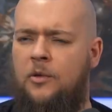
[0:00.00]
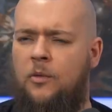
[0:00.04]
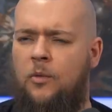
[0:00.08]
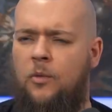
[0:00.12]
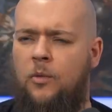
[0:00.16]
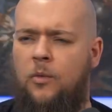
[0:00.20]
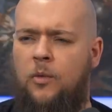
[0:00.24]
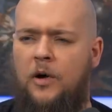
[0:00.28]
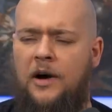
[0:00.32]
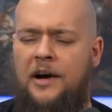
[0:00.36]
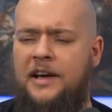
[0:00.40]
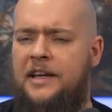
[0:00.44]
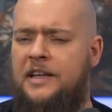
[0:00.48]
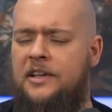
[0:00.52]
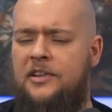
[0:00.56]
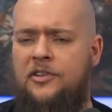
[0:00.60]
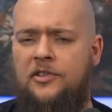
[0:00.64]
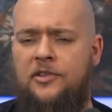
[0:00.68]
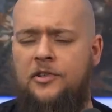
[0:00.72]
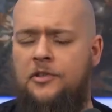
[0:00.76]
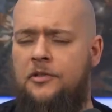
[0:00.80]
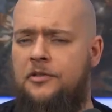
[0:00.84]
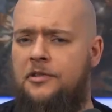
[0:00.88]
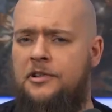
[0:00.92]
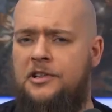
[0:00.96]
Why
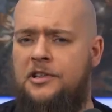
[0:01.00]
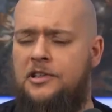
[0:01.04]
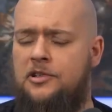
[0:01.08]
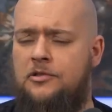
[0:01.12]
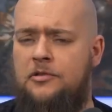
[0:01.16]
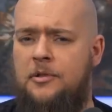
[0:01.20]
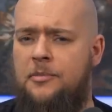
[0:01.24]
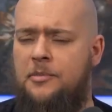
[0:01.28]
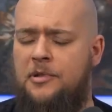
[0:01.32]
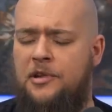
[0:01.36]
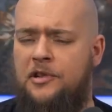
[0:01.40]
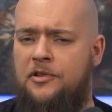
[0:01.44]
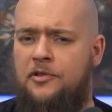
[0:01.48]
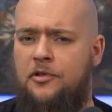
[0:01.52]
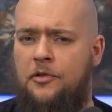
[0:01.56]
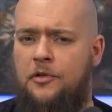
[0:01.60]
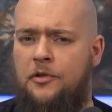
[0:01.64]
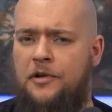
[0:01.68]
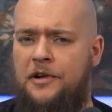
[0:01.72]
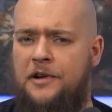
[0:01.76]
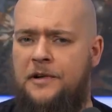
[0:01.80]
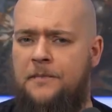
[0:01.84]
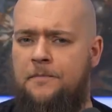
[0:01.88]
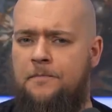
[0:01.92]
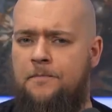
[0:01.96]
so
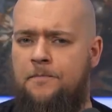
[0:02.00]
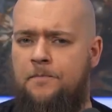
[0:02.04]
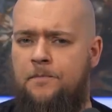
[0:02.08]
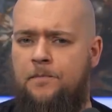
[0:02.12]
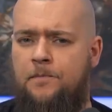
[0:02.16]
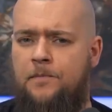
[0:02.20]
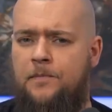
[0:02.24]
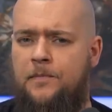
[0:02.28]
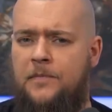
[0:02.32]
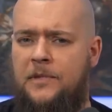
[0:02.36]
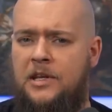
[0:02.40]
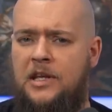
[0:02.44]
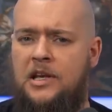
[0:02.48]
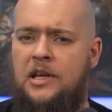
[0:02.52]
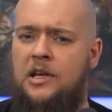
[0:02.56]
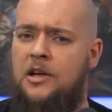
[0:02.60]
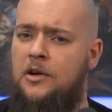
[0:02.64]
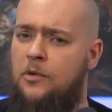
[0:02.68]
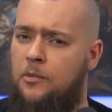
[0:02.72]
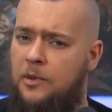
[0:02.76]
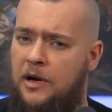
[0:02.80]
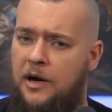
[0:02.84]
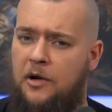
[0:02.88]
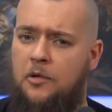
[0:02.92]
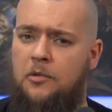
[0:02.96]
discriminatory?
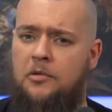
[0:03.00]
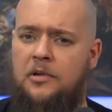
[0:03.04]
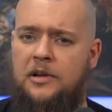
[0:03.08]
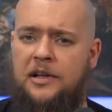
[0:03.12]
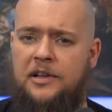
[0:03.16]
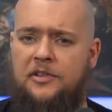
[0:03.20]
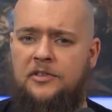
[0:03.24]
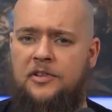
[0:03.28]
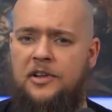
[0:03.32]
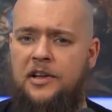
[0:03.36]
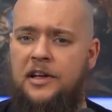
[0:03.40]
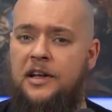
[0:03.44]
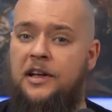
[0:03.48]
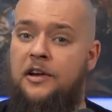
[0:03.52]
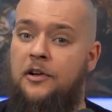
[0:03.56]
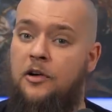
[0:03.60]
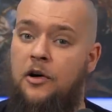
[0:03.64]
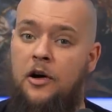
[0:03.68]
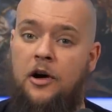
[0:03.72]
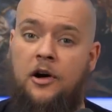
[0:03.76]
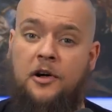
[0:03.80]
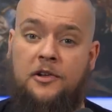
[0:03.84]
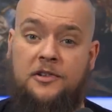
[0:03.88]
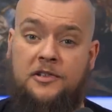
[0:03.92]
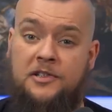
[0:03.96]
Well, let's hear
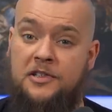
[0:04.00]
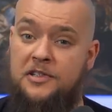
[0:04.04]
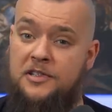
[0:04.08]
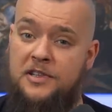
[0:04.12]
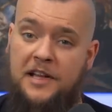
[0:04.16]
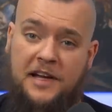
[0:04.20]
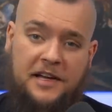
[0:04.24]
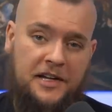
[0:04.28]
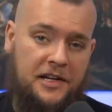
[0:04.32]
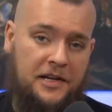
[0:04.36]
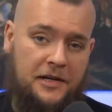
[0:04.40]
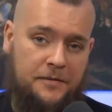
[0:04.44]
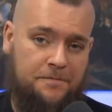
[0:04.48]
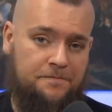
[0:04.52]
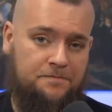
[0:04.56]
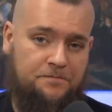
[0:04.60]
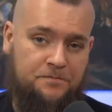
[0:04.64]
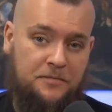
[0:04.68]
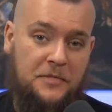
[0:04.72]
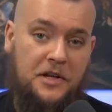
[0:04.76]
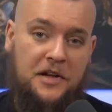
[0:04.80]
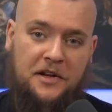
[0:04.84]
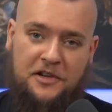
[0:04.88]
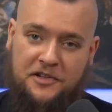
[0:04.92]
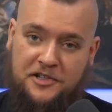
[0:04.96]
God Answer's take,
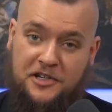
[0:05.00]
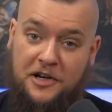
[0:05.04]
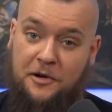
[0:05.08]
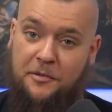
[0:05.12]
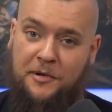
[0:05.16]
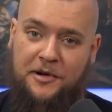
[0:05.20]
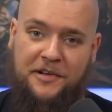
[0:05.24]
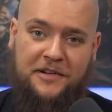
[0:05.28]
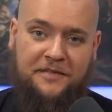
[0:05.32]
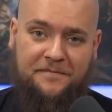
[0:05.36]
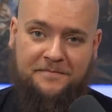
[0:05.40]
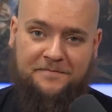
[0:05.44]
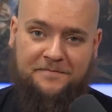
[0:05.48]
shall we?